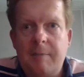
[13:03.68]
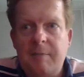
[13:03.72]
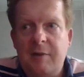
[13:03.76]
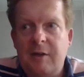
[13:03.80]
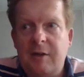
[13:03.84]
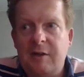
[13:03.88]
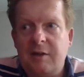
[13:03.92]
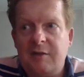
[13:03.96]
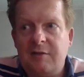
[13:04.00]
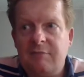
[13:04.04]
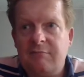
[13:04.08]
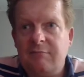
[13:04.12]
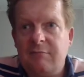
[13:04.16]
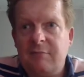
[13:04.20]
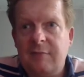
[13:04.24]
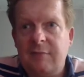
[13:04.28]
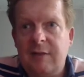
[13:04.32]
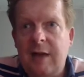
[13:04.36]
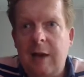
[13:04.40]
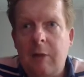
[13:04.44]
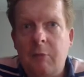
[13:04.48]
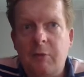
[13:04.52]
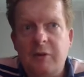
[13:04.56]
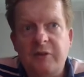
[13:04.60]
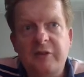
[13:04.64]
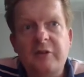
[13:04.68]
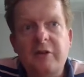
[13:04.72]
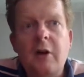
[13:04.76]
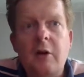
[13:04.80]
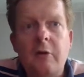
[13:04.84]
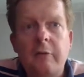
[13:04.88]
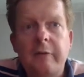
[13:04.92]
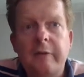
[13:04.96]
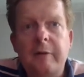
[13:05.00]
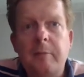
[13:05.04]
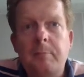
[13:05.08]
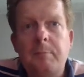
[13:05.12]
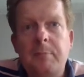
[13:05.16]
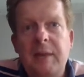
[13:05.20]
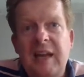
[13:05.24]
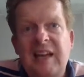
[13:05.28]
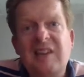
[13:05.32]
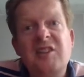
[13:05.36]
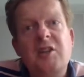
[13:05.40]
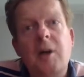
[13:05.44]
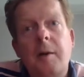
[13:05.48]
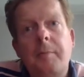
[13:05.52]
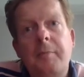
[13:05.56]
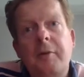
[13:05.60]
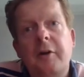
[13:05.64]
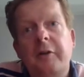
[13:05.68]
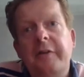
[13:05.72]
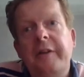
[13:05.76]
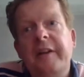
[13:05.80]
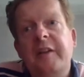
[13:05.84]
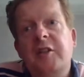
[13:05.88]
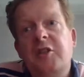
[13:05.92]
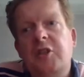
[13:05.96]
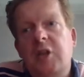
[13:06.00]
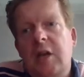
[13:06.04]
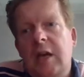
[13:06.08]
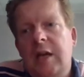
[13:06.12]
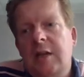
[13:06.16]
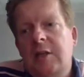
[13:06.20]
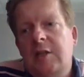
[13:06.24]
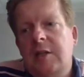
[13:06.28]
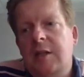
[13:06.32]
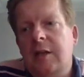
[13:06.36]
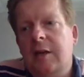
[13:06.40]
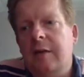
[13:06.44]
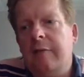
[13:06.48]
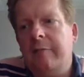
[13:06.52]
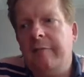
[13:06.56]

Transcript: because I want to know if it picks up on that change that